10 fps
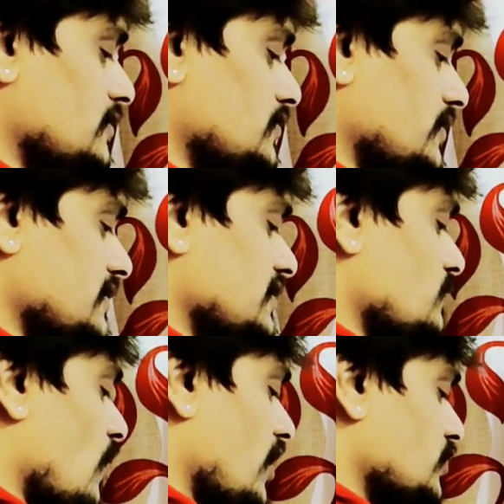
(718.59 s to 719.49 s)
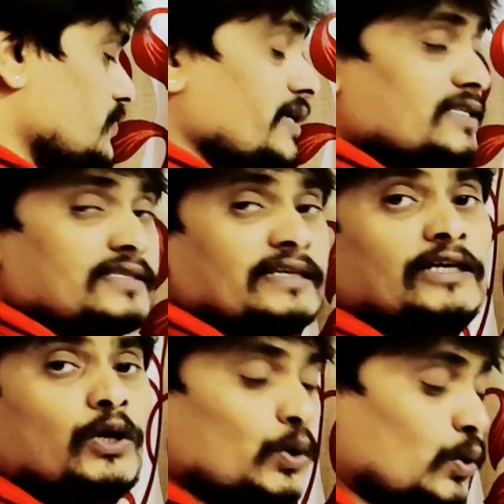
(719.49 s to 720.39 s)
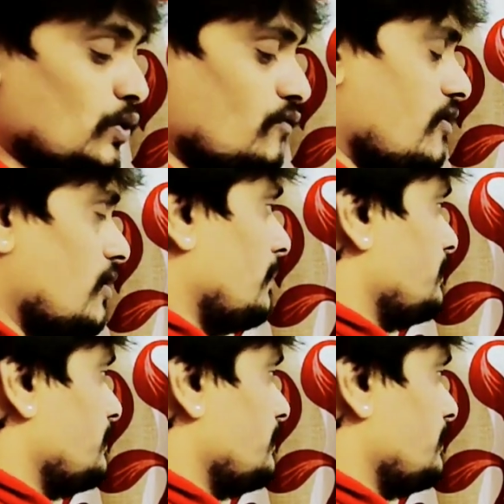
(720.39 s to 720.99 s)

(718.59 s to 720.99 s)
So this is what, friends? Chloroform.